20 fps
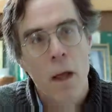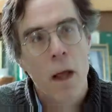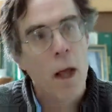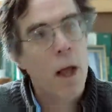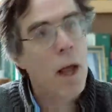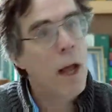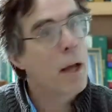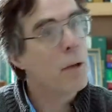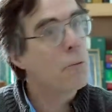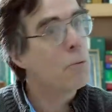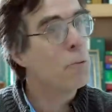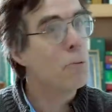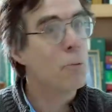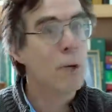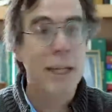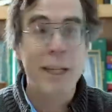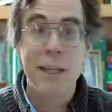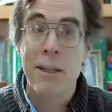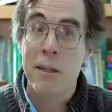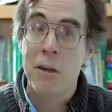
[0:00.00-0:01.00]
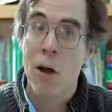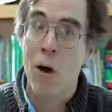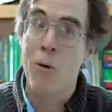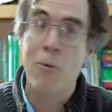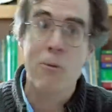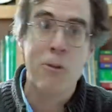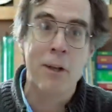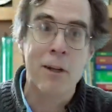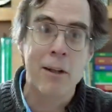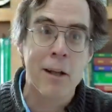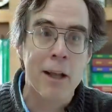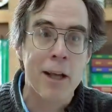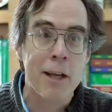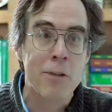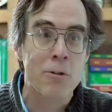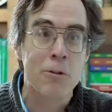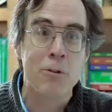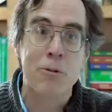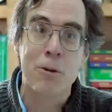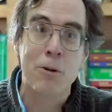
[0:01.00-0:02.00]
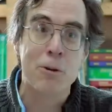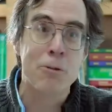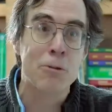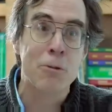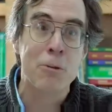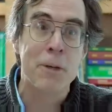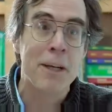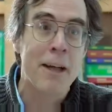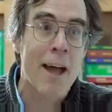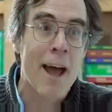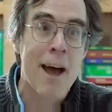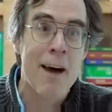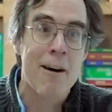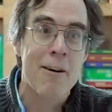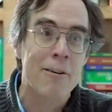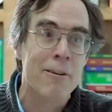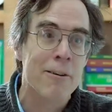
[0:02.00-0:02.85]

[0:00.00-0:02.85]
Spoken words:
and we know that laser surgery now